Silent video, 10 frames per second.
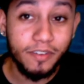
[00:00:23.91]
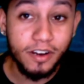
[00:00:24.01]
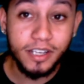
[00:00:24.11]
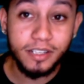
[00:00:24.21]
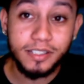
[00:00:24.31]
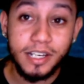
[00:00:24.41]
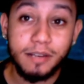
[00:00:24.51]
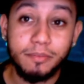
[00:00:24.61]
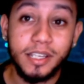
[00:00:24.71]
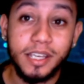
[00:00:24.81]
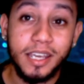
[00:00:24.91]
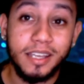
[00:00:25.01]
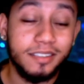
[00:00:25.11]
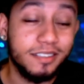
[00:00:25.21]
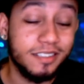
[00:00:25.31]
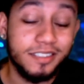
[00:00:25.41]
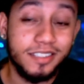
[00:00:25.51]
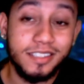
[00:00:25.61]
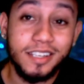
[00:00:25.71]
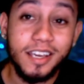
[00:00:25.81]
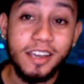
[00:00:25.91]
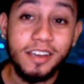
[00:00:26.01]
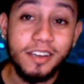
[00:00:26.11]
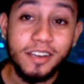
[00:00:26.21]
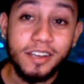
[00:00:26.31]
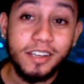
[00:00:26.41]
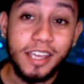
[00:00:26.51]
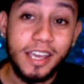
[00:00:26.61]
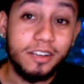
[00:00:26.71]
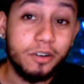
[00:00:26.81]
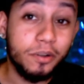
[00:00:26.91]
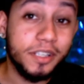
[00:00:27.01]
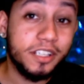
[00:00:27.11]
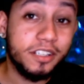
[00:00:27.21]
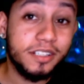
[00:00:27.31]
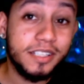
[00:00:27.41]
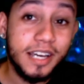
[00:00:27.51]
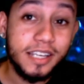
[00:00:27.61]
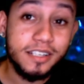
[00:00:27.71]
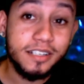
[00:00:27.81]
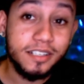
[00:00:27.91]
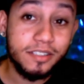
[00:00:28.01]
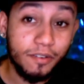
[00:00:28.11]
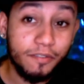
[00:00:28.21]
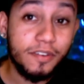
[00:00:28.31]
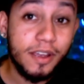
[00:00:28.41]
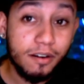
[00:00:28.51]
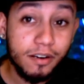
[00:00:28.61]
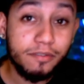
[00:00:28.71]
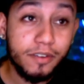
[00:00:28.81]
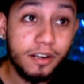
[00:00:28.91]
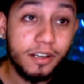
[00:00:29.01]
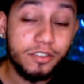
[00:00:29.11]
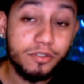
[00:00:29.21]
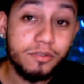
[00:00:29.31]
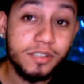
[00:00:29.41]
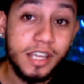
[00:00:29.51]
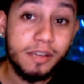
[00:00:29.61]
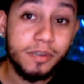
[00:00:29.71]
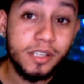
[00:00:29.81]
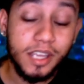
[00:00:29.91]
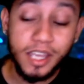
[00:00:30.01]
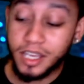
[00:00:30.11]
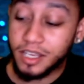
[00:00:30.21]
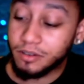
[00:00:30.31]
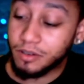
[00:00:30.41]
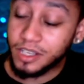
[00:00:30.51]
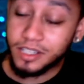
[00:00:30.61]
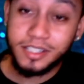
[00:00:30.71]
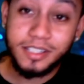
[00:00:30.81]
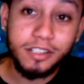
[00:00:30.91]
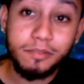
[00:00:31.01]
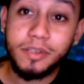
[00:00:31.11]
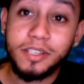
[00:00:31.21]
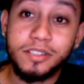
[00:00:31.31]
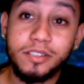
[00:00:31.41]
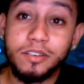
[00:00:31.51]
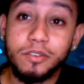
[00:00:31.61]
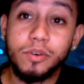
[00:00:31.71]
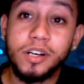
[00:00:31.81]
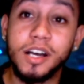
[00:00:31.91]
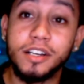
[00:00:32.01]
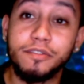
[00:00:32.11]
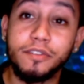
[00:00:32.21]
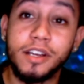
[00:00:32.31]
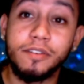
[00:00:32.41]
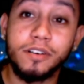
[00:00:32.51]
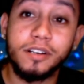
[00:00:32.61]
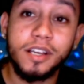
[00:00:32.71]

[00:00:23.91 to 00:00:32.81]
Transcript: Very untimely, and it's just yeah, only the good die young is a very, very true statement, and he is still missed. Wakanda forever.